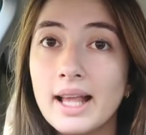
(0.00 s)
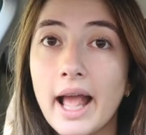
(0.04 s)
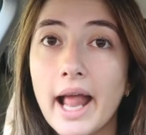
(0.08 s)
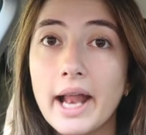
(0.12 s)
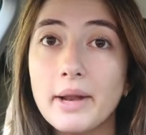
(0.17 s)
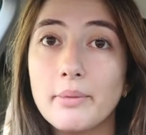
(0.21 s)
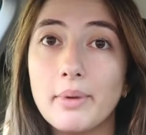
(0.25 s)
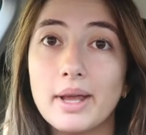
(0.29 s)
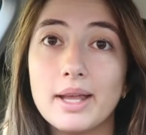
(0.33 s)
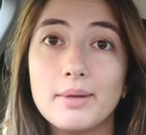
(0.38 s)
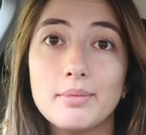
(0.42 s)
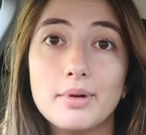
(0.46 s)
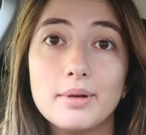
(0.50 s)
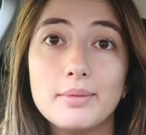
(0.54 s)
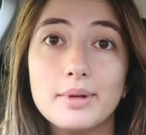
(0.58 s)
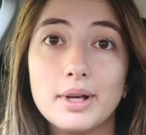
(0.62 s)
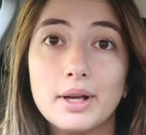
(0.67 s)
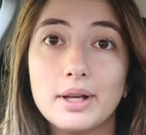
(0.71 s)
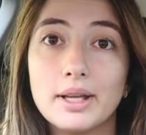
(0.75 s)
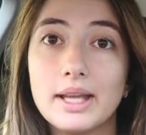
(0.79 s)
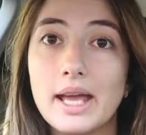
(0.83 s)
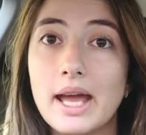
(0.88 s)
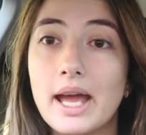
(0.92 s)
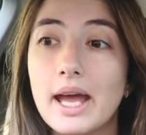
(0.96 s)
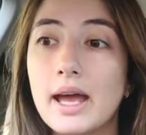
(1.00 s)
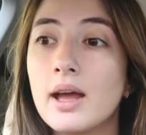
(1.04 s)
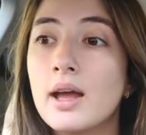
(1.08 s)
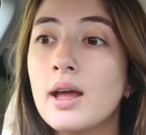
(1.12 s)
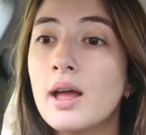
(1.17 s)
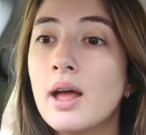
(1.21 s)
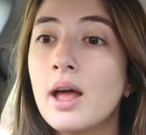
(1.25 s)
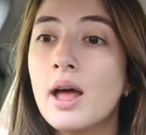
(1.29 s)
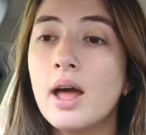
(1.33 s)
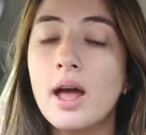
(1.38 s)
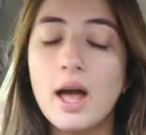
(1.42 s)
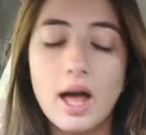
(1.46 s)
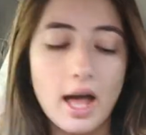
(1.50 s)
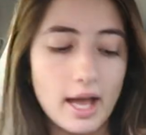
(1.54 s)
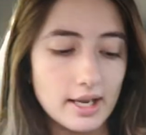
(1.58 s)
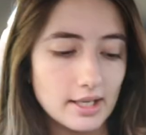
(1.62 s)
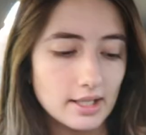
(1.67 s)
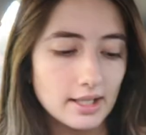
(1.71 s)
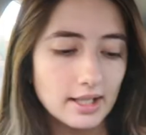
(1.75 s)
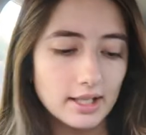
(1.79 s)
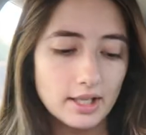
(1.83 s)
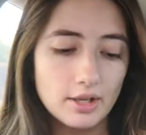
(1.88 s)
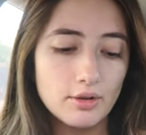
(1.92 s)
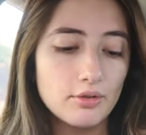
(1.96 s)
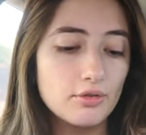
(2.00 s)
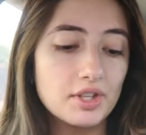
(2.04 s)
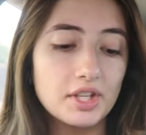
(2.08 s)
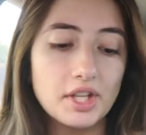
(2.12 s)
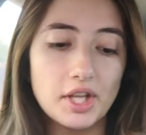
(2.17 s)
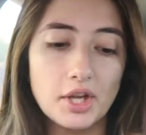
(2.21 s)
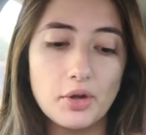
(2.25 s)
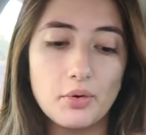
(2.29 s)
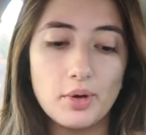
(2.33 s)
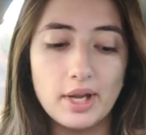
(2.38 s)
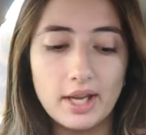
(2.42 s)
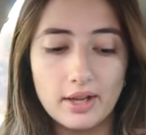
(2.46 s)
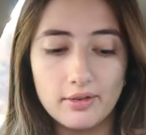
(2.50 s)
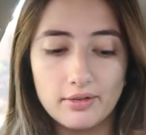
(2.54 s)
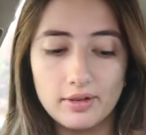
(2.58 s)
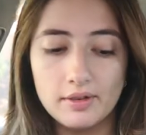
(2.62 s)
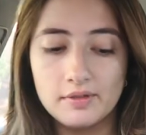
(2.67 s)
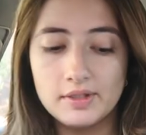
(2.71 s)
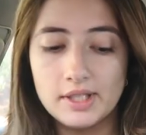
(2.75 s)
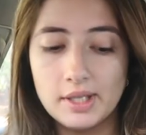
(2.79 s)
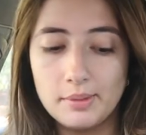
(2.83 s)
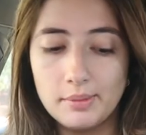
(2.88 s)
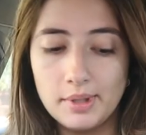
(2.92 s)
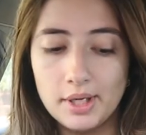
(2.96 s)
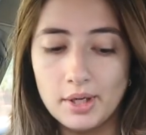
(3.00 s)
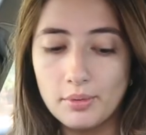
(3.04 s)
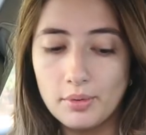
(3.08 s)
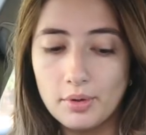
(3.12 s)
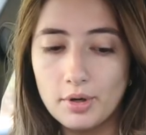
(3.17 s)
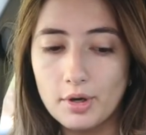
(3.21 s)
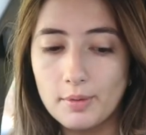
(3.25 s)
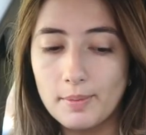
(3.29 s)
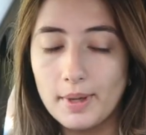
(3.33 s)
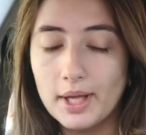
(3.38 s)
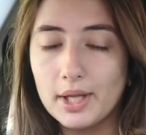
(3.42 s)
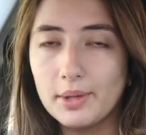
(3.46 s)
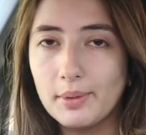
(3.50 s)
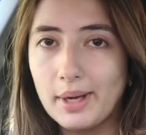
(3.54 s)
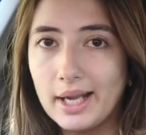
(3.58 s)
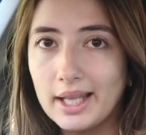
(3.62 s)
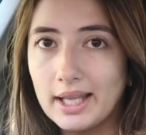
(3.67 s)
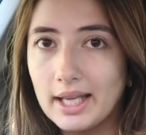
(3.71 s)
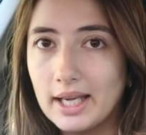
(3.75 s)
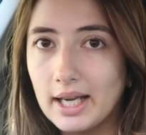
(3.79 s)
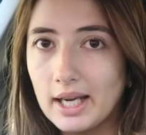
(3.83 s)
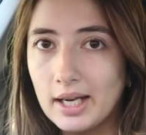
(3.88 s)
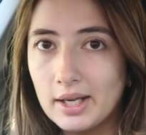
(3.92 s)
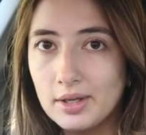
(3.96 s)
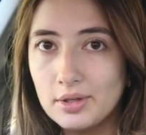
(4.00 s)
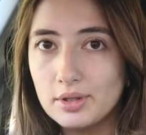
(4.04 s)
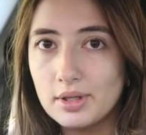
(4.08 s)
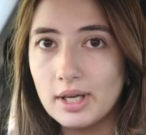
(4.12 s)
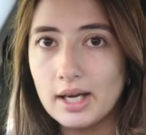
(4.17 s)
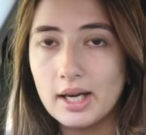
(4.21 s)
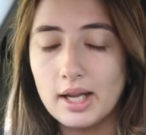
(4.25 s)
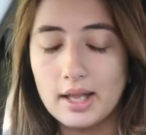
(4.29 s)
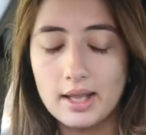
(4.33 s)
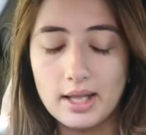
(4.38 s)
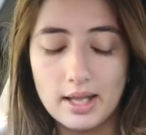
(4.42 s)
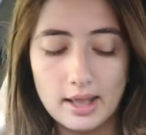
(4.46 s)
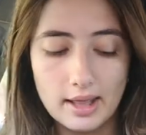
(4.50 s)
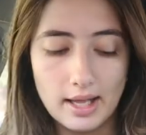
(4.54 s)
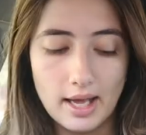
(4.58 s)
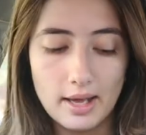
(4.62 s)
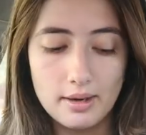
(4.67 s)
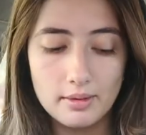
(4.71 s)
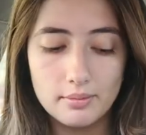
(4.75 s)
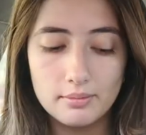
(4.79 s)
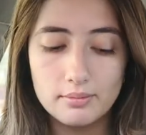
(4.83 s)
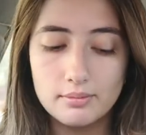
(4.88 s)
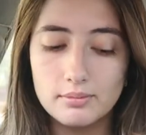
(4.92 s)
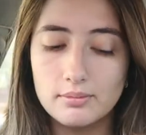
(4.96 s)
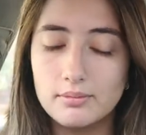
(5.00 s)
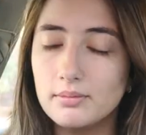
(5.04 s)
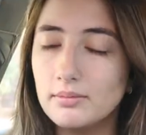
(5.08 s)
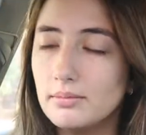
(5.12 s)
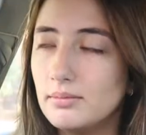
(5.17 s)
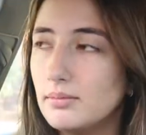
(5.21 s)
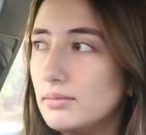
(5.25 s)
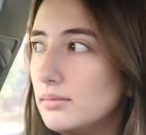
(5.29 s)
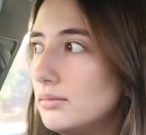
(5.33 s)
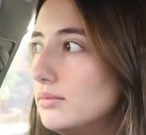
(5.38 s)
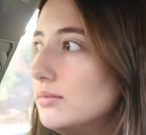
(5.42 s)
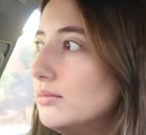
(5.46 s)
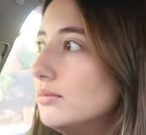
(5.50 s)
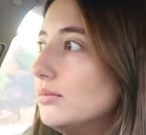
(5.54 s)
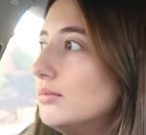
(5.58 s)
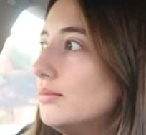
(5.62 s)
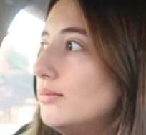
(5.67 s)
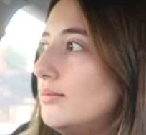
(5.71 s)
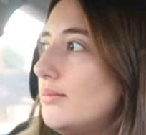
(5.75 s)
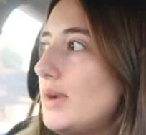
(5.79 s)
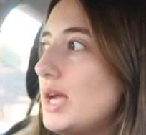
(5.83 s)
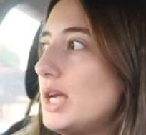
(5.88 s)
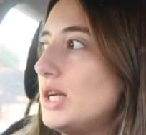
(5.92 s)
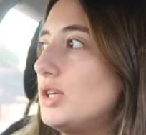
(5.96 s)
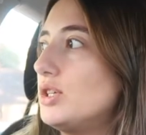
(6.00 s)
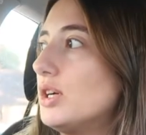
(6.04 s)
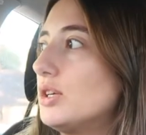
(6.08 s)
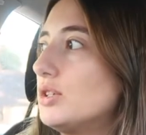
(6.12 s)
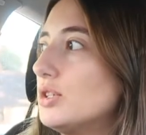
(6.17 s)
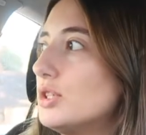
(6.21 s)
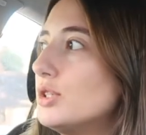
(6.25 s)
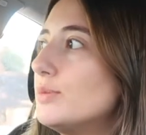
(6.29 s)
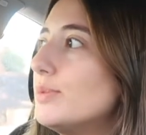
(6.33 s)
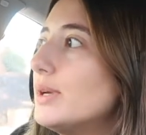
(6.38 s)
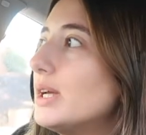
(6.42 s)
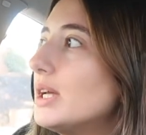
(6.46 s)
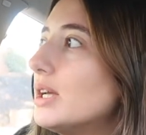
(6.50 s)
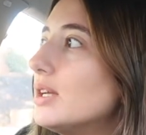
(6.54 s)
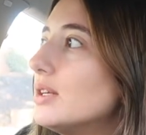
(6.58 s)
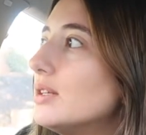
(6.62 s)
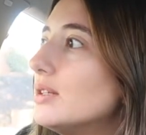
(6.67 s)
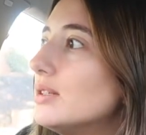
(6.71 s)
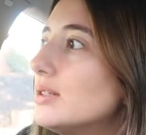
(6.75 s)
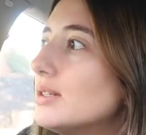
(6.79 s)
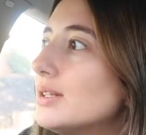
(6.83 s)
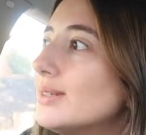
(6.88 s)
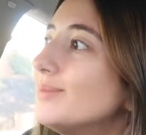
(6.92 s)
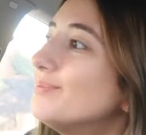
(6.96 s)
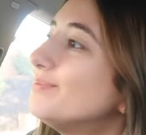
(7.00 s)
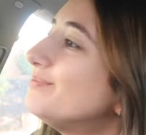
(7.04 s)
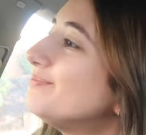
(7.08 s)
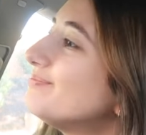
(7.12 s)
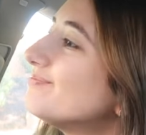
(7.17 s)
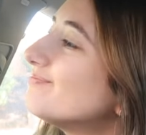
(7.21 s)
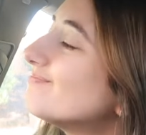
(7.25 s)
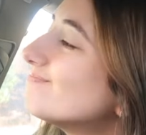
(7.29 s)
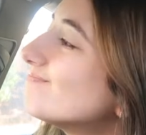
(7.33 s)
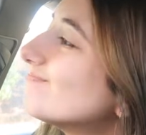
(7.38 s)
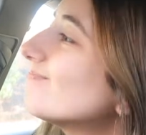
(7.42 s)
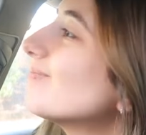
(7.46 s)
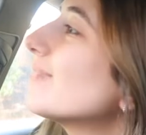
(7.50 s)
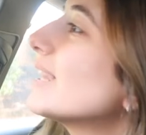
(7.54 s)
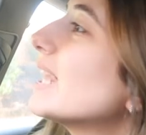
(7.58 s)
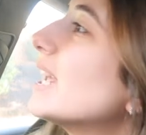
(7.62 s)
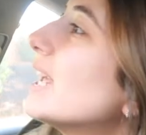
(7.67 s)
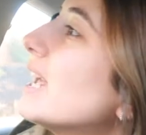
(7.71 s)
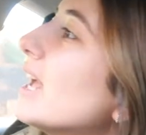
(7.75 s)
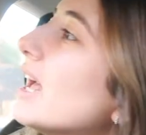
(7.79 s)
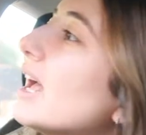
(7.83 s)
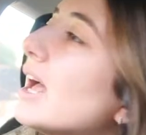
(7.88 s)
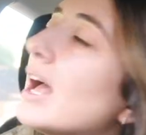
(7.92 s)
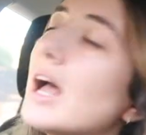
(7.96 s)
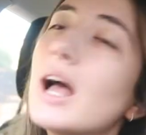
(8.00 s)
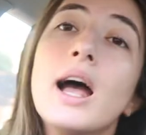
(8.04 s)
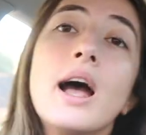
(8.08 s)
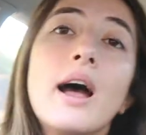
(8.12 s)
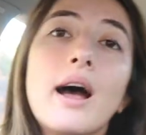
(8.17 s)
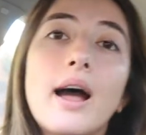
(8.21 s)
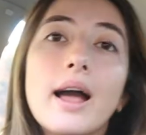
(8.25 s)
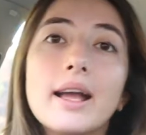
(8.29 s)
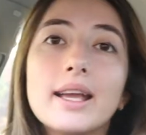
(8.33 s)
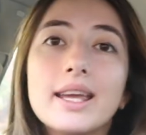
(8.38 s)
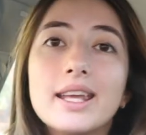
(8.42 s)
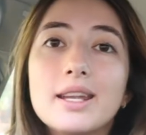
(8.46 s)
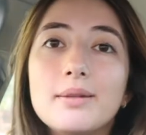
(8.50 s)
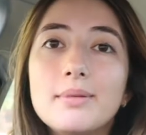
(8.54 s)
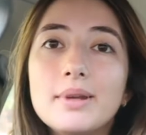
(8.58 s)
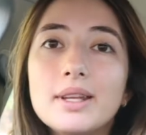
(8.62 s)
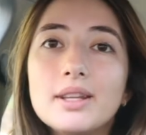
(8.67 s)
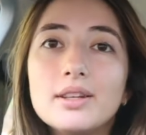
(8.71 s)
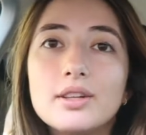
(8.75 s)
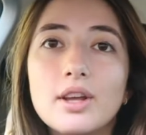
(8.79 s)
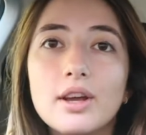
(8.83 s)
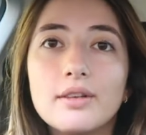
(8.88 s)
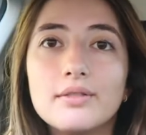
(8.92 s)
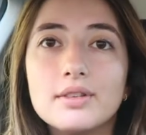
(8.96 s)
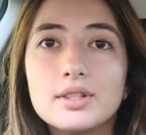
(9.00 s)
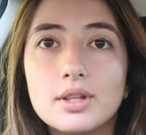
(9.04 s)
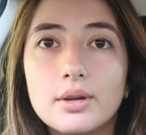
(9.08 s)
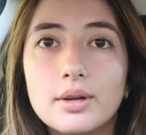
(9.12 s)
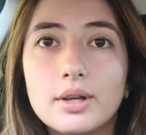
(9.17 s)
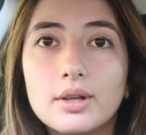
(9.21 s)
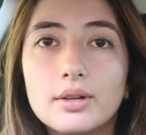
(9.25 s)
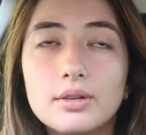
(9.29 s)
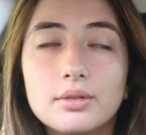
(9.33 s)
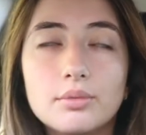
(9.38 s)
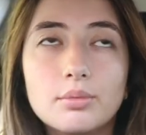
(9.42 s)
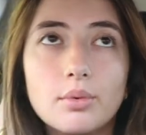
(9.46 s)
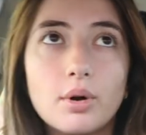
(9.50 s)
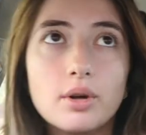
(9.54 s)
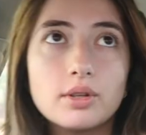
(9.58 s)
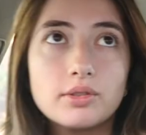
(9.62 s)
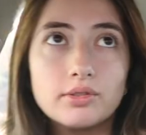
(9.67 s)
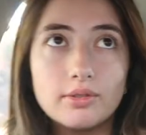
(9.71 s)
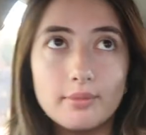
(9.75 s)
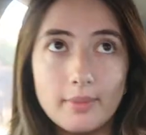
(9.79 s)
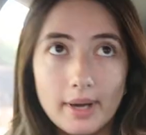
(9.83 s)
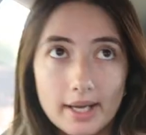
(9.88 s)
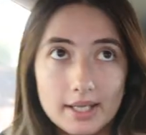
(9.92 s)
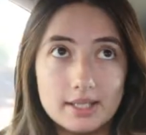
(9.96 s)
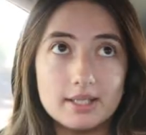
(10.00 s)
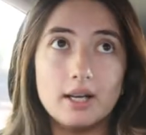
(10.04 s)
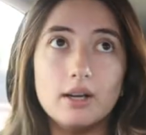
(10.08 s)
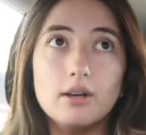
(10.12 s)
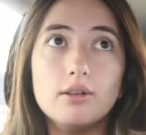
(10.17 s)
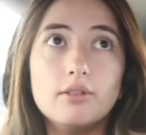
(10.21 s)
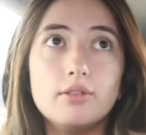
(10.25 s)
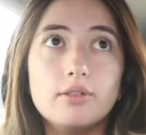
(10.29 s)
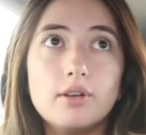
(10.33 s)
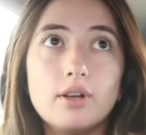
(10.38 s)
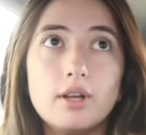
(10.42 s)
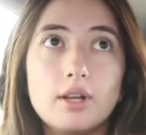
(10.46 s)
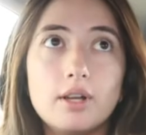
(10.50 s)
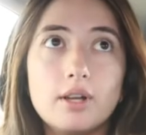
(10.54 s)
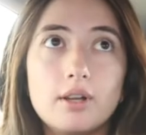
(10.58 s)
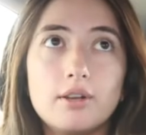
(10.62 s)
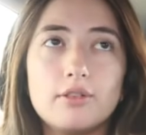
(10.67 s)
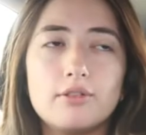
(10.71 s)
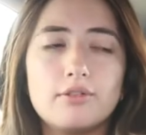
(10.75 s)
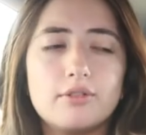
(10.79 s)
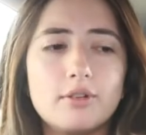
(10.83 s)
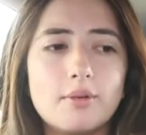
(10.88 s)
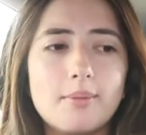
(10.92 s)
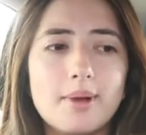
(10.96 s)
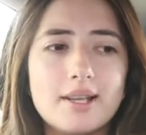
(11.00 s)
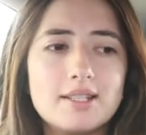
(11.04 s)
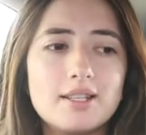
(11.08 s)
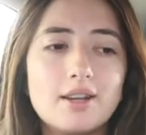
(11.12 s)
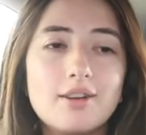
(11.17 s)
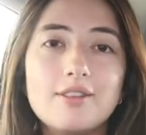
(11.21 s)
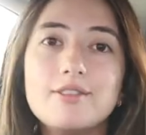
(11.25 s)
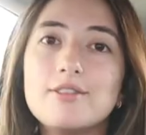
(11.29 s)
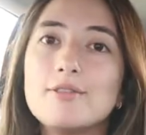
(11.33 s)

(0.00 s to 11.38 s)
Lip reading: Anyway, you probably don't care. I did like a really quick 15 minute walk, by the way. Like I didn't do anything that major just because I get a bit nervous going on walks by myself. So like